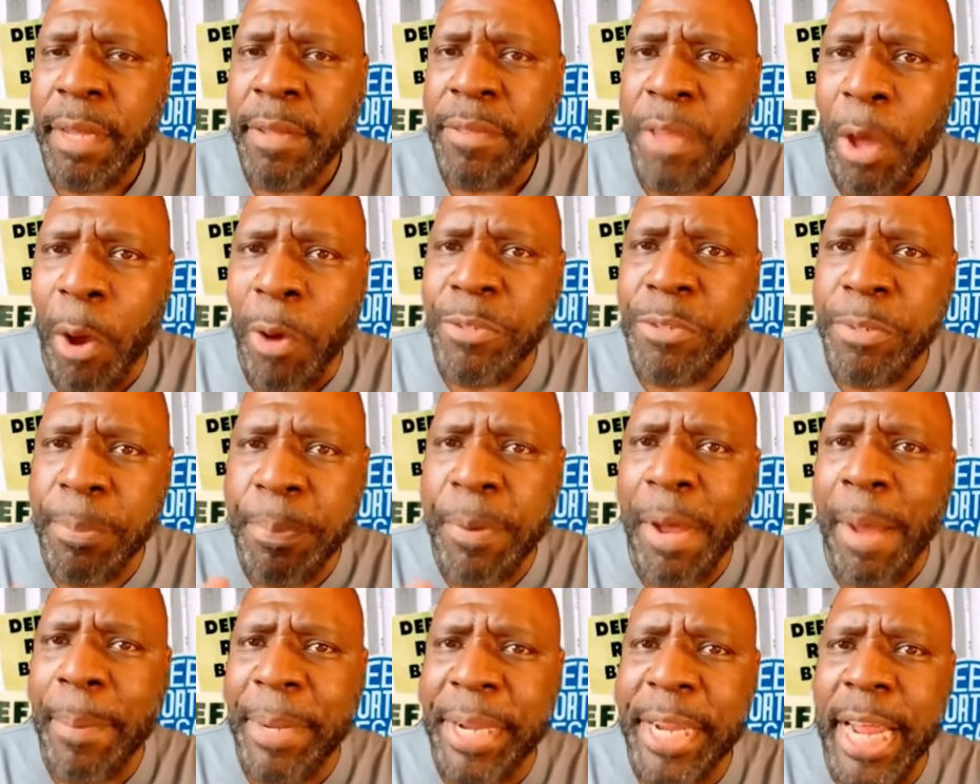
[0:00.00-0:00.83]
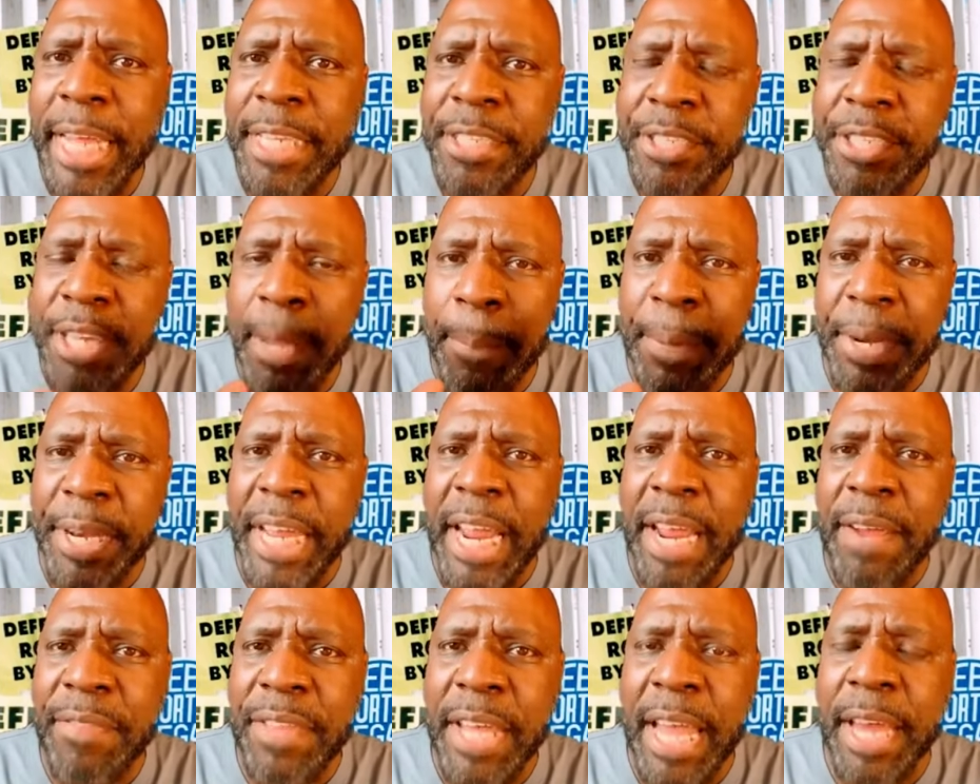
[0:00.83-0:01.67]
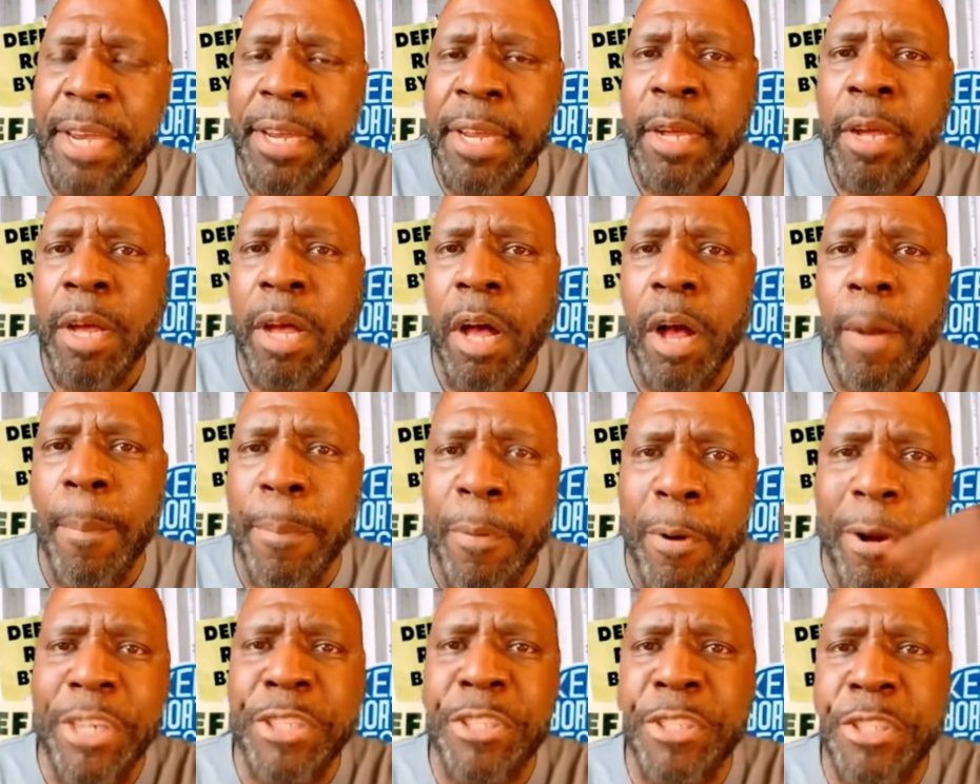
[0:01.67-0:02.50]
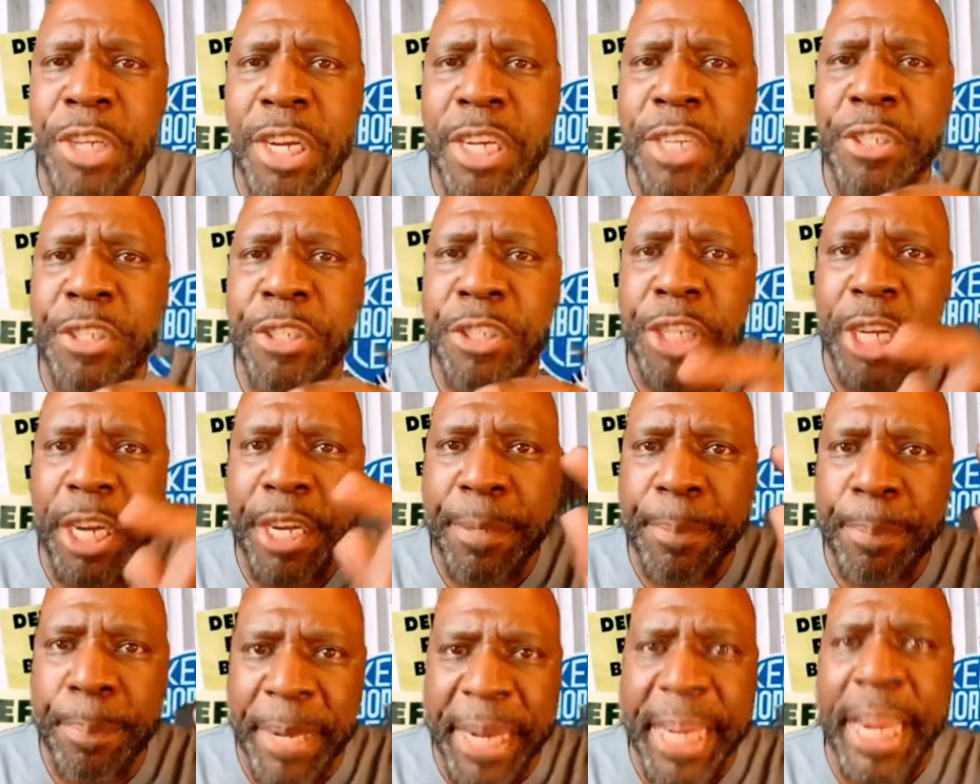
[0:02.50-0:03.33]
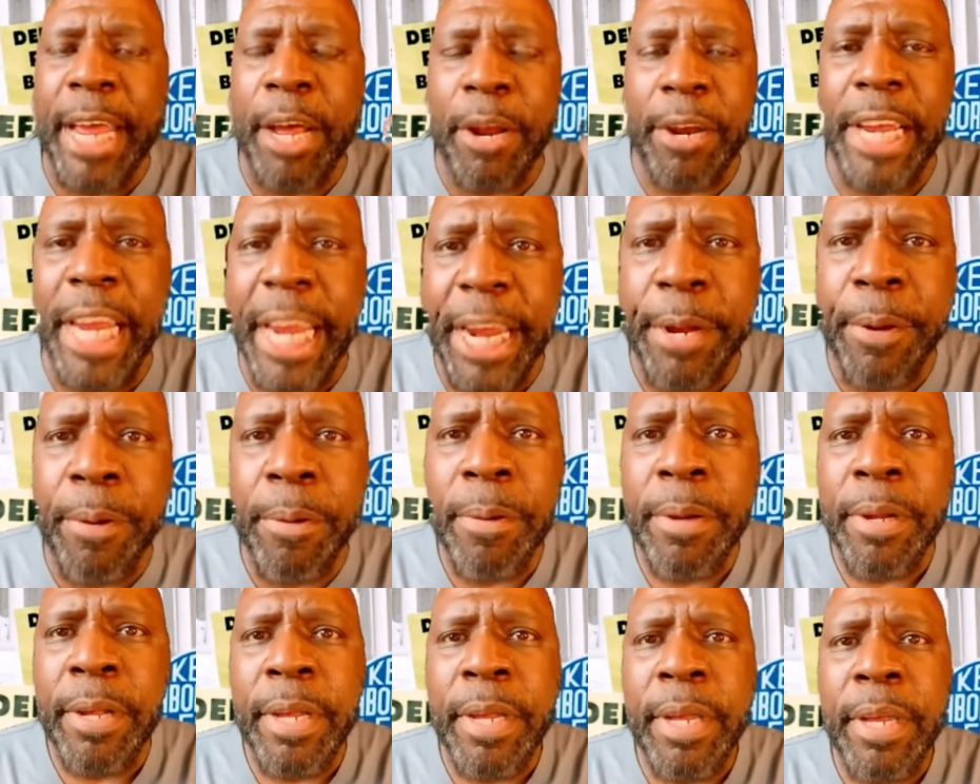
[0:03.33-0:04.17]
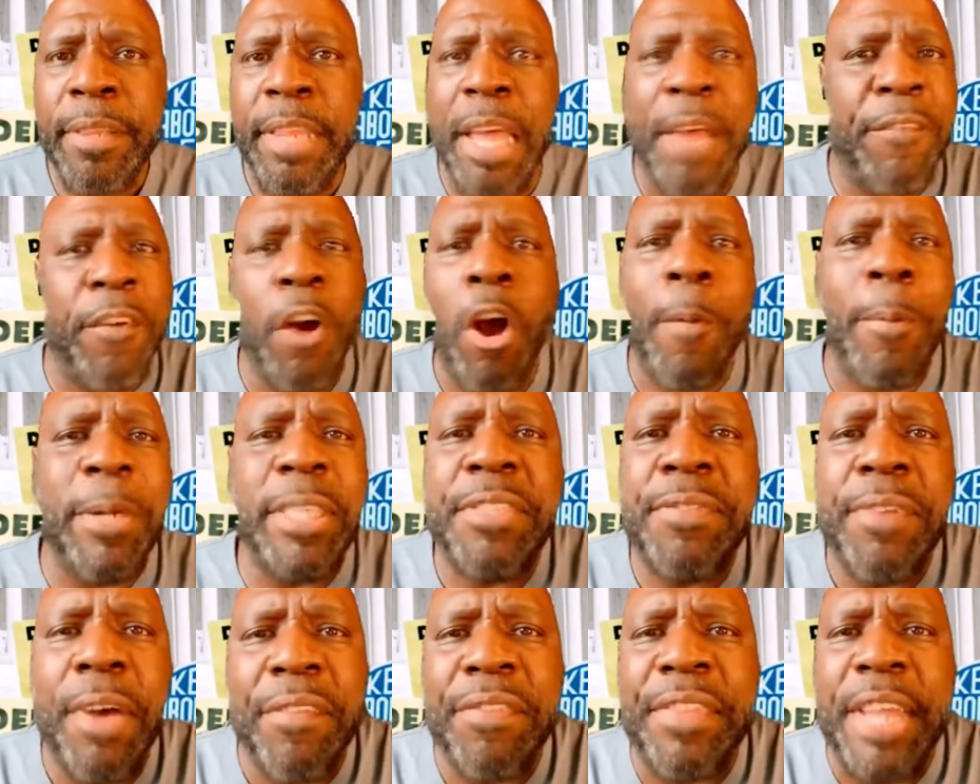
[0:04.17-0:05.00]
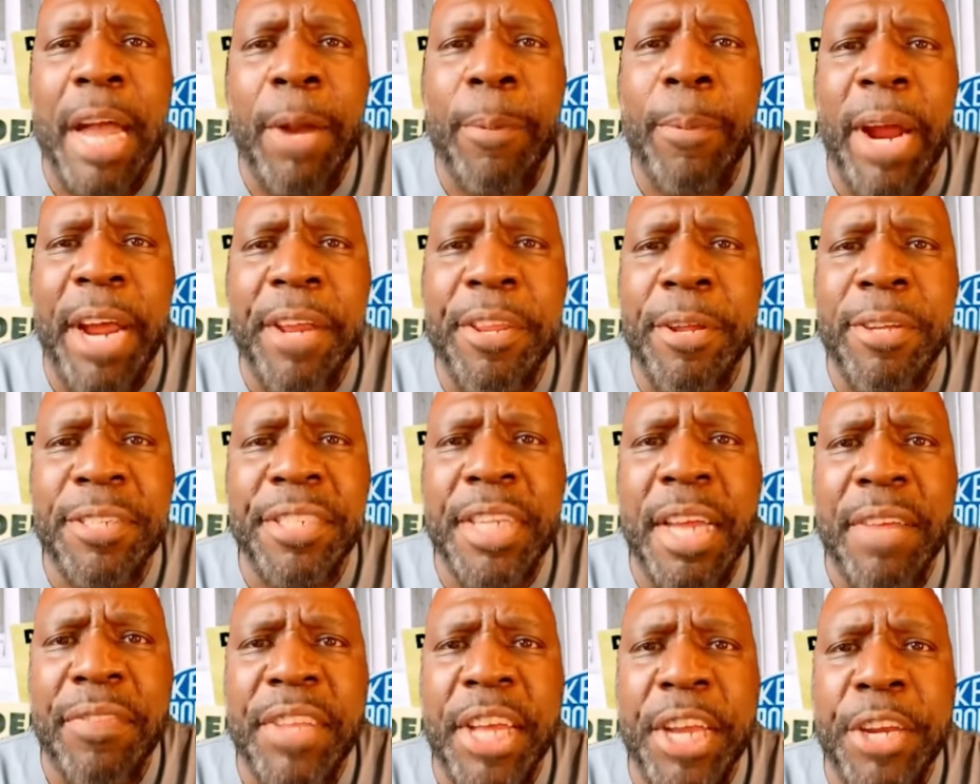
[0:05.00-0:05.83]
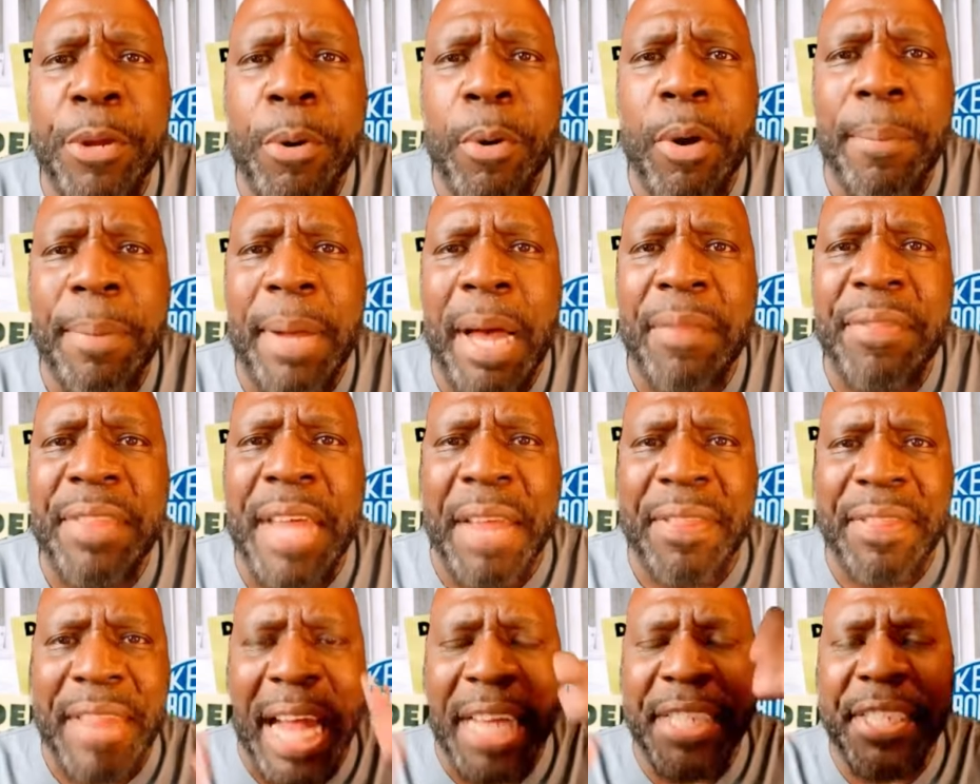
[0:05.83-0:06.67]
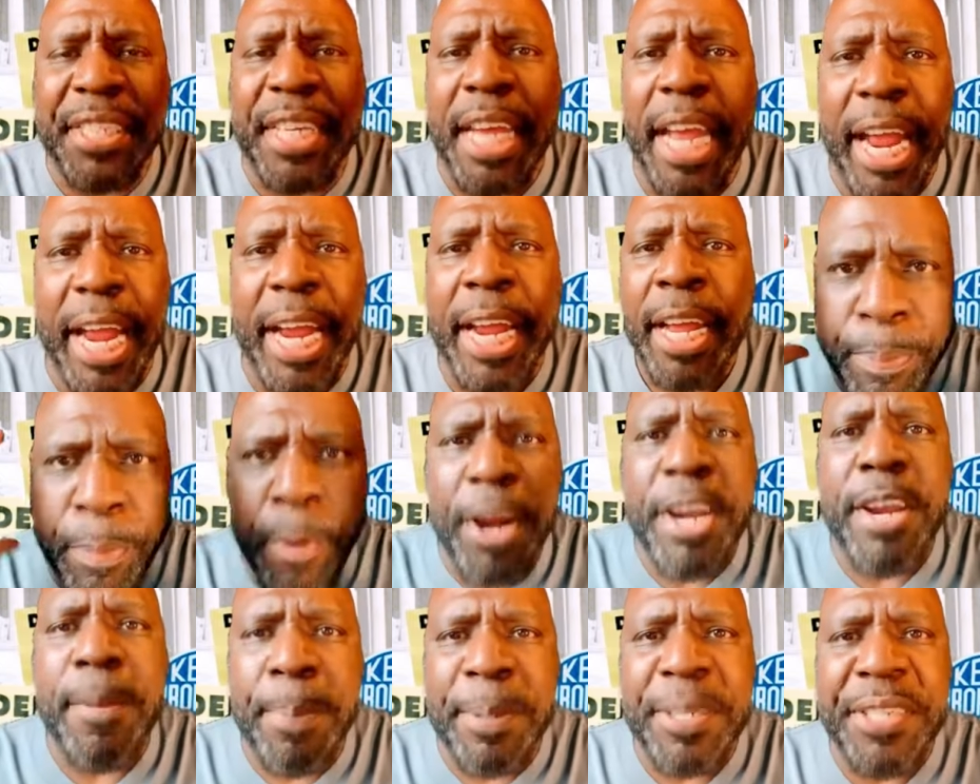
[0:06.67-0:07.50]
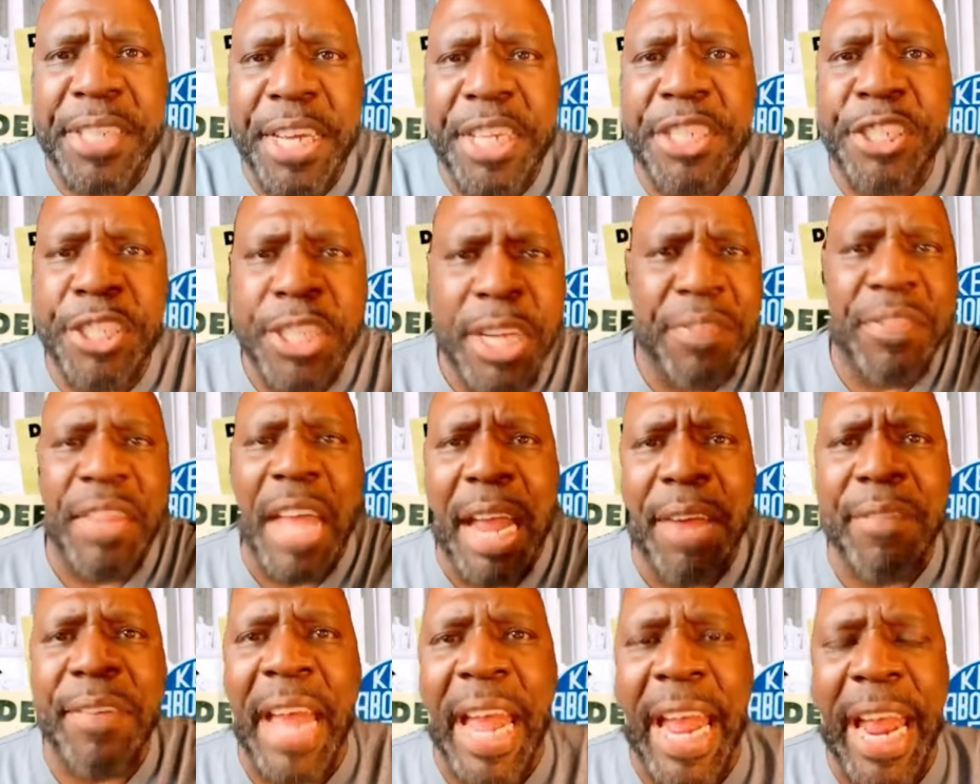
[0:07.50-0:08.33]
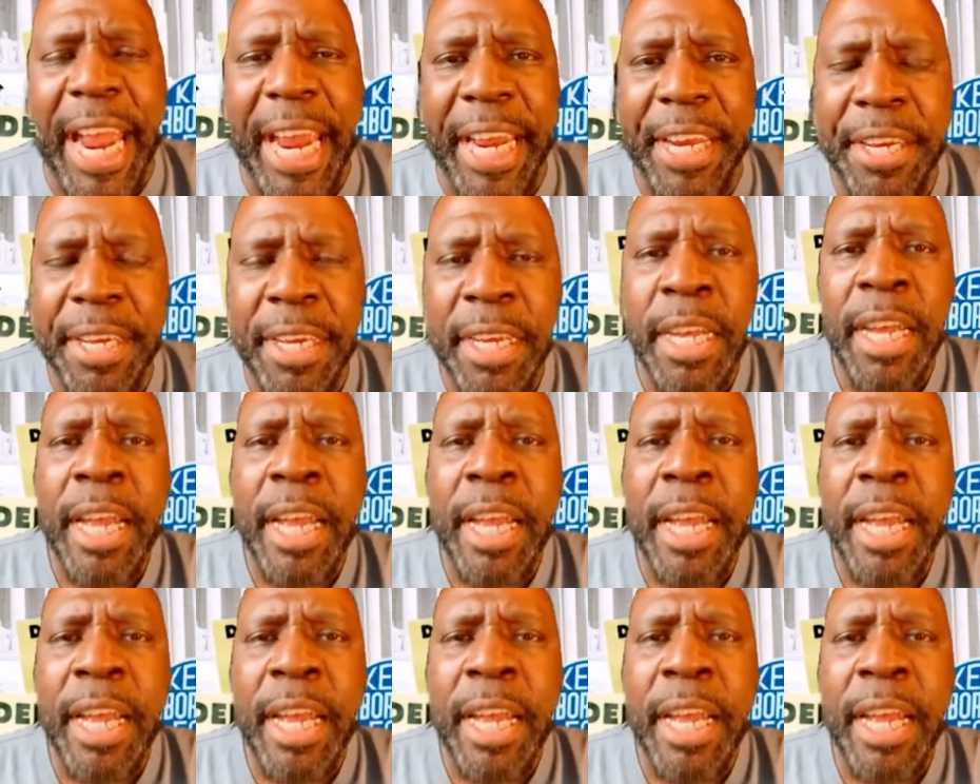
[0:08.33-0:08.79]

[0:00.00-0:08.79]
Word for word: Those Republicans that believe that abortion should be illegal, they've always felt that way. There's nothing new about that. That's a point of position that they've had.